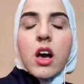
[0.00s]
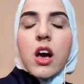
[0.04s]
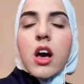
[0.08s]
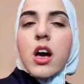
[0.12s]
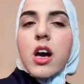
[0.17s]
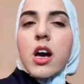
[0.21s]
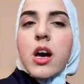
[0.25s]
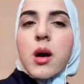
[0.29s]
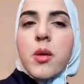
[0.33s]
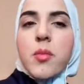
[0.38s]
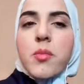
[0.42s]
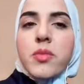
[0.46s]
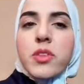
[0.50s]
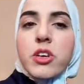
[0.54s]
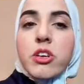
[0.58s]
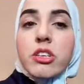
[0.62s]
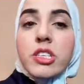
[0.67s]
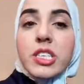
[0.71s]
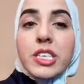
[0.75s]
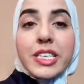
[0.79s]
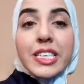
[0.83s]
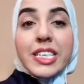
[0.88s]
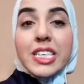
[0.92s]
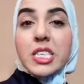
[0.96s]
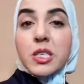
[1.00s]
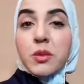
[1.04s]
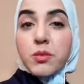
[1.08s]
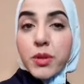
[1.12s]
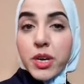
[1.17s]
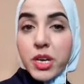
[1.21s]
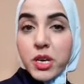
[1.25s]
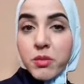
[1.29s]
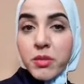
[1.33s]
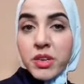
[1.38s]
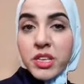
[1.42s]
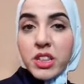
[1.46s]
Um, there is an
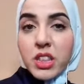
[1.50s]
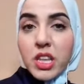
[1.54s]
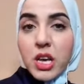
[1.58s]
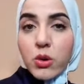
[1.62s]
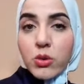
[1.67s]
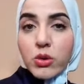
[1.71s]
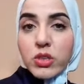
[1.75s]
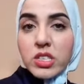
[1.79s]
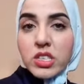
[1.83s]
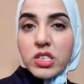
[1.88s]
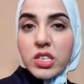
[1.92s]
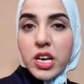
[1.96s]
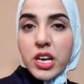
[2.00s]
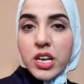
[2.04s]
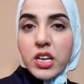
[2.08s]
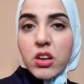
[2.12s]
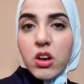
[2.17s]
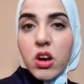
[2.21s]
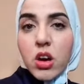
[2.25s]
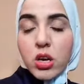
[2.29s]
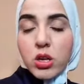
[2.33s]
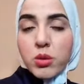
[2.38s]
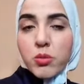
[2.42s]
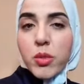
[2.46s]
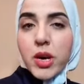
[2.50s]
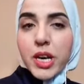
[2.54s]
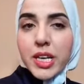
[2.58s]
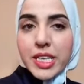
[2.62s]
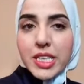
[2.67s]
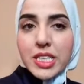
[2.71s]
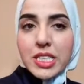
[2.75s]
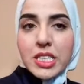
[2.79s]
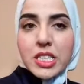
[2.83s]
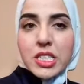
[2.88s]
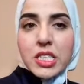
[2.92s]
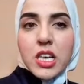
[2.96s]
experiment that was done on
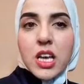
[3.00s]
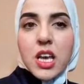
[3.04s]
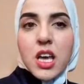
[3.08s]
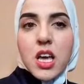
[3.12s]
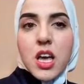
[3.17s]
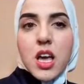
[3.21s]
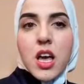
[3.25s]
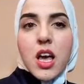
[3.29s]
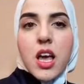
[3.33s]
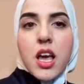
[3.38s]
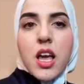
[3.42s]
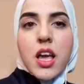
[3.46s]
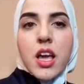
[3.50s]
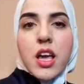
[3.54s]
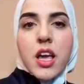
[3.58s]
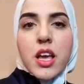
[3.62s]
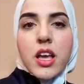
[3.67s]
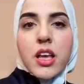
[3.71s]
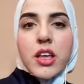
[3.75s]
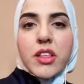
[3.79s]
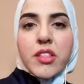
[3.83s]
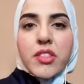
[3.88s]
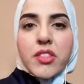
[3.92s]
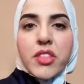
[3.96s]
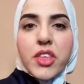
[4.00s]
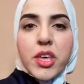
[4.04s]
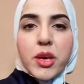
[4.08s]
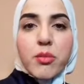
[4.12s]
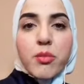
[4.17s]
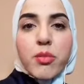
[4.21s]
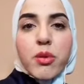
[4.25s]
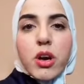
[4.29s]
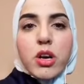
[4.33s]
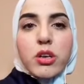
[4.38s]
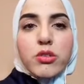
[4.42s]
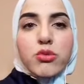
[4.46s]
mice and they
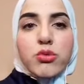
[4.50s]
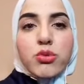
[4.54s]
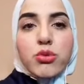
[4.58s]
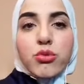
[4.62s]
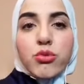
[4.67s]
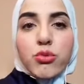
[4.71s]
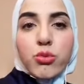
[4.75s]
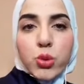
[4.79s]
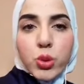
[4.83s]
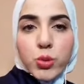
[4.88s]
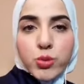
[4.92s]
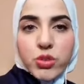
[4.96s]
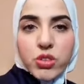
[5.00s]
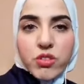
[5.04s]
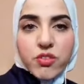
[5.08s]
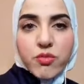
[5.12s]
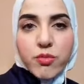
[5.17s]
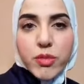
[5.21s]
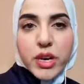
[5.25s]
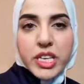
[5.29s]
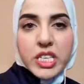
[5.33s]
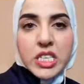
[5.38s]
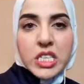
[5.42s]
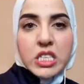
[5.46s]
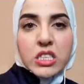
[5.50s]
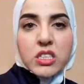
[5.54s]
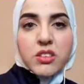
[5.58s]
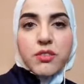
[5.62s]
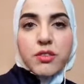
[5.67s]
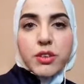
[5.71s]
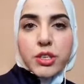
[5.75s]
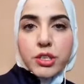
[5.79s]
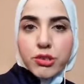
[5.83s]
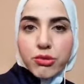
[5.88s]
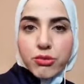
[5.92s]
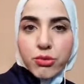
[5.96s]
brought two groups of mice. The
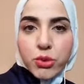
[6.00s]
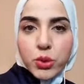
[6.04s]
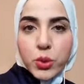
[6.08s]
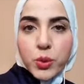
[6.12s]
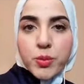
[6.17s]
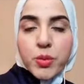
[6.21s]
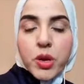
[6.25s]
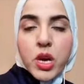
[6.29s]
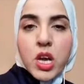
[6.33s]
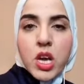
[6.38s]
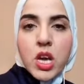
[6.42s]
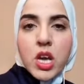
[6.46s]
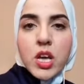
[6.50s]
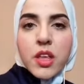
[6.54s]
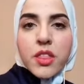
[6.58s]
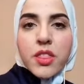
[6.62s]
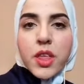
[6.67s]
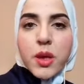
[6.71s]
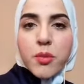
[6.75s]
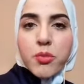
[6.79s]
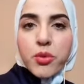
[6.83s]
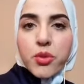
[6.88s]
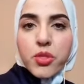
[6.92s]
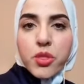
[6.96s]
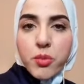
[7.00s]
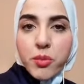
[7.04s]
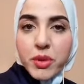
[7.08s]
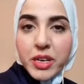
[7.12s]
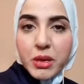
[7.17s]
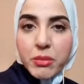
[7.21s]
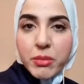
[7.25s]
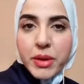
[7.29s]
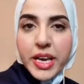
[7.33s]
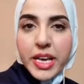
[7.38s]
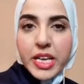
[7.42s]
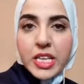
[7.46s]
first group, they put them
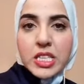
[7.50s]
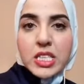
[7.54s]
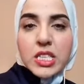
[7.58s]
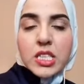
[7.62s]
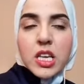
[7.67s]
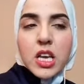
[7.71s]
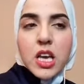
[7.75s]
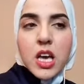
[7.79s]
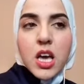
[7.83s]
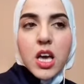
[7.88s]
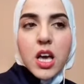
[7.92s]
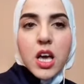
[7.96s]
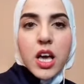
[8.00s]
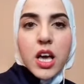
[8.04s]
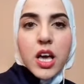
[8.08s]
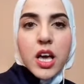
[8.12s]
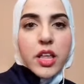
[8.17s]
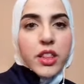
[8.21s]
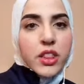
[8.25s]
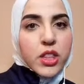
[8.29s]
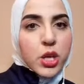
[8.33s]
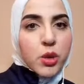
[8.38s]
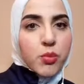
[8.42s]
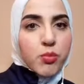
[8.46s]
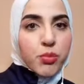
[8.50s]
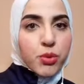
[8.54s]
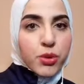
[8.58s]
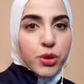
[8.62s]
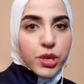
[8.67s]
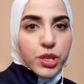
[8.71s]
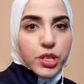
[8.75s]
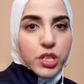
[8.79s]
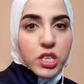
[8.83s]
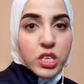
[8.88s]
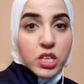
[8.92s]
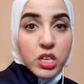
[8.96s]
in a maze and they
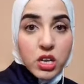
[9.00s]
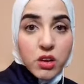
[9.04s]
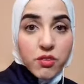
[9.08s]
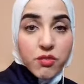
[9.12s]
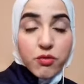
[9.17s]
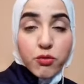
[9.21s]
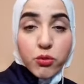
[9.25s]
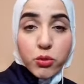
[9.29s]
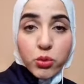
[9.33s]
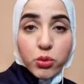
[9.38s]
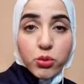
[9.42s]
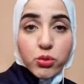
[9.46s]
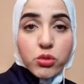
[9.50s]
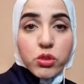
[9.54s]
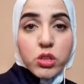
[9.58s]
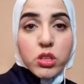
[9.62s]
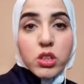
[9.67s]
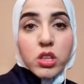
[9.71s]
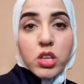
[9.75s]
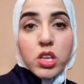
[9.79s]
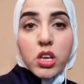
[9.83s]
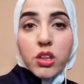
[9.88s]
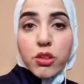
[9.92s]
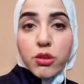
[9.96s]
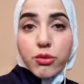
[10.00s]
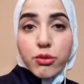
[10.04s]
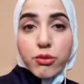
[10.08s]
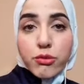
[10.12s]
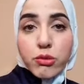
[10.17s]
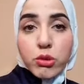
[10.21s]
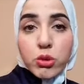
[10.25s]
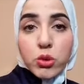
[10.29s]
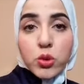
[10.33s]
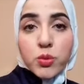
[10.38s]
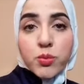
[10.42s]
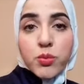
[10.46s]
put enough food. The other
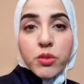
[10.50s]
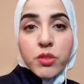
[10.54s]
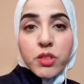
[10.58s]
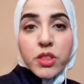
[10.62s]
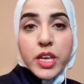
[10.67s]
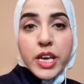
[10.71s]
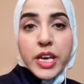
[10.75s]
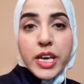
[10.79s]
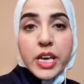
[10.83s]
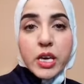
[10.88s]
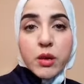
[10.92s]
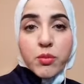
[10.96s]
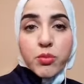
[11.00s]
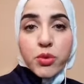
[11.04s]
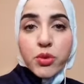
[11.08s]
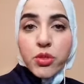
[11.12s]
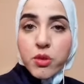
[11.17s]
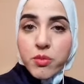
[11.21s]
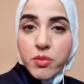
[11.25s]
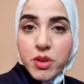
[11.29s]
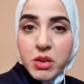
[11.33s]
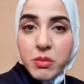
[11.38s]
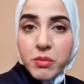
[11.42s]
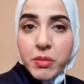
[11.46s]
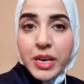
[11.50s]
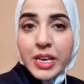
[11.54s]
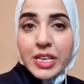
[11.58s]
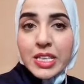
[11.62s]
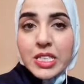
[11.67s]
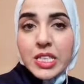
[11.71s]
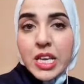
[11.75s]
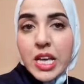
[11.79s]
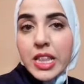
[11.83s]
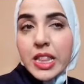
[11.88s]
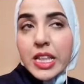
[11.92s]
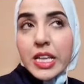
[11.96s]
group, they put them in a
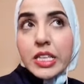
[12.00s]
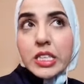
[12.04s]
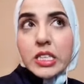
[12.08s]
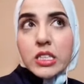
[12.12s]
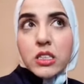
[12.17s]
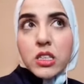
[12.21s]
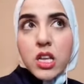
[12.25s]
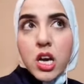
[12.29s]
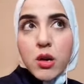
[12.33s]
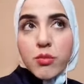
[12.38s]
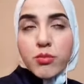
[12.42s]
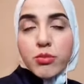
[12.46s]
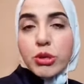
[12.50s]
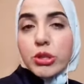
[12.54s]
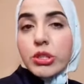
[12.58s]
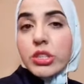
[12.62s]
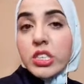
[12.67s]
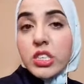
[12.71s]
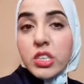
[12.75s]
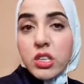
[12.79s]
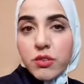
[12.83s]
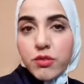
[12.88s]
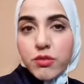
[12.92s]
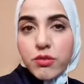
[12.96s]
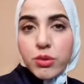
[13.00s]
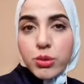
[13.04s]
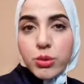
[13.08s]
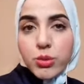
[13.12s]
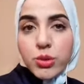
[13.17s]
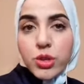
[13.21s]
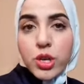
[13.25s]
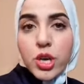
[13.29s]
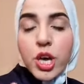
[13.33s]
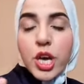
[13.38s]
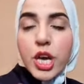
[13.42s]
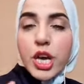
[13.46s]
maze and they did not put enough
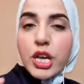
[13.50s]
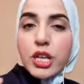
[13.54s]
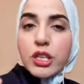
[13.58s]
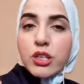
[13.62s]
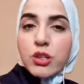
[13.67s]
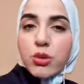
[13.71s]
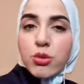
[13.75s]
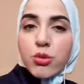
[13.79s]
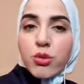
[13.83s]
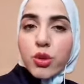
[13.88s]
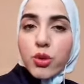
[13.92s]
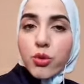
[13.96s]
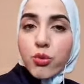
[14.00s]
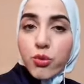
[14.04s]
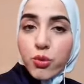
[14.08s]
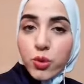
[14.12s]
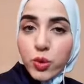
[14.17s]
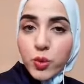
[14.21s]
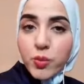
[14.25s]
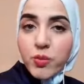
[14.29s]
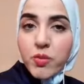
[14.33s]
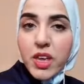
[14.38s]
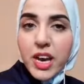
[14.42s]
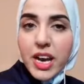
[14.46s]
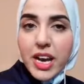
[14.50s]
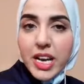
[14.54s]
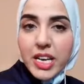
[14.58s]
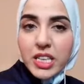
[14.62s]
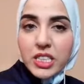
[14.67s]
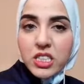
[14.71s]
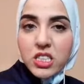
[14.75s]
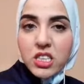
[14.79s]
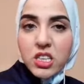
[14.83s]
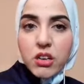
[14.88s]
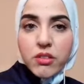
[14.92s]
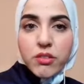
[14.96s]
food. So the group that
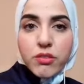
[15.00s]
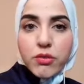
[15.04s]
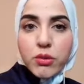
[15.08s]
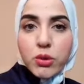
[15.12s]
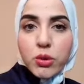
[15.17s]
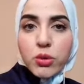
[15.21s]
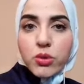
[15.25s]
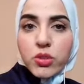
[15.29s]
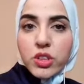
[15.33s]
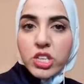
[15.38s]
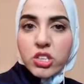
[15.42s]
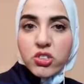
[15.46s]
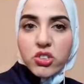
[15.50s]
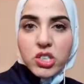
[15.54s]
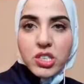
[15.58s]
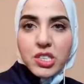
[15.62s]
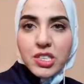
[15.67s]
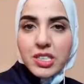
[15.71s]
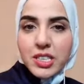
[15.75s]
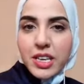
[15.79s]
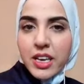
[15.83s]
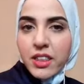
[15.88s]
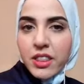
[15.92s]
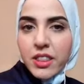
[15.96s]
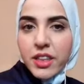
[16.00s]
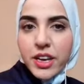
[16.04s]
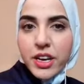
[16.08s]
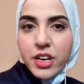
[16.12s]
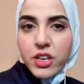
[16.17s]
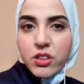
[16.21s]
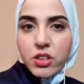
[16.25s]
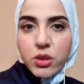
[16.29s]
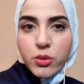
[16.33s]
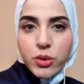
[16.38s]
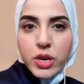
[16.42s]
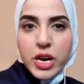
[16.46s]
had enough food, they just stayed
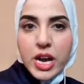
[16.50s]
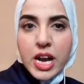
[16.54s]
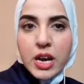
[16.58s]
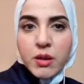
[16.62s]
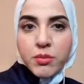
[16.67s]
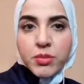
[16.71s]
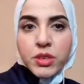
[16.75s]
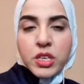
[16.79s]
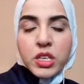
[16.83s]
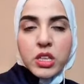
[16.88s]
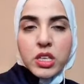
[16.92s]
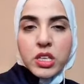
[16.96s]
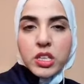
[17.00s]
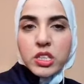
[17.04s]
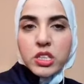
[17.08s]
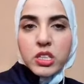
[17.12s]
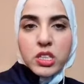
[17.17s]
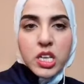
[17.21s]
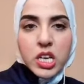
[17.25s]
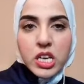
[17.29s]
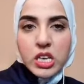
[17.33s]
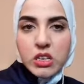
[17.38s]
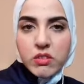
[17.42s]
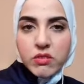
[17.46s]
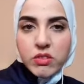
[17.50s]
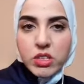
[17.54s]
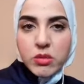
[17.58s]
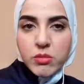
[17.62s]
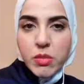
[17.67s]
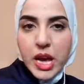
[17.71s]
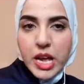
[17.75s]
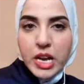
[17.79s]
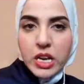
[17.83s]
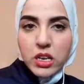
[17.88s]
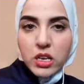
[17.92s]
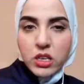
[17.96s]
there. They were happy. They did not even
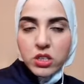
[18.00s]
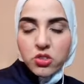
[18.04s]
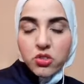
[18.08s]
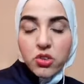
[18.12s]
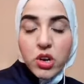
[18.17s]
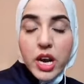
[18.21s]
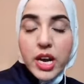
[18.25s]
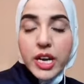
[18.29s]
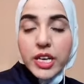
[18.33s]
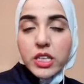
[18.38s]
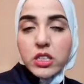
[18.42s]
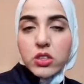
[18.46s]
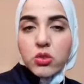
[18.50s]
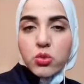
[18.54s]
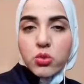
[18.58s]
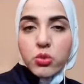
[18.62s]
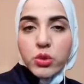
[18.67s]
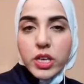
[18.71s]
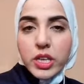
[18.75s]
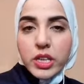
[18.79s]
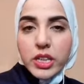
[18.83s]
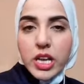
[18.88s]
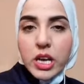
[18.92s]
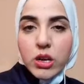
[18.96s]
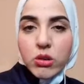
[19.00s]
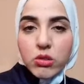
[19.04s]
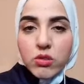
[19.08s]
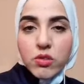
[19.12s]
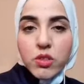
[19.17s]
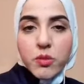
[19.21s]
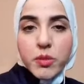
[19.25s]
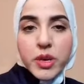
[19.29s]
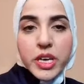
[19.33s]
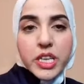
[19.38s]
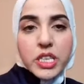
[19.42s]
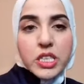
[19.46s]
man- uh, try to get out
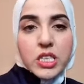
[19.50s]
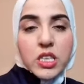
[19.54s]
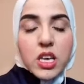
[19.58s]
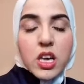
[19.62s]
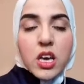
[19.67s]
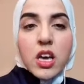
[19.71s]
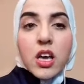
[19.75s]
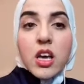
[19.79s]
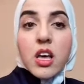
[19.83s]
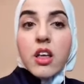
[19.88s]
of the maze.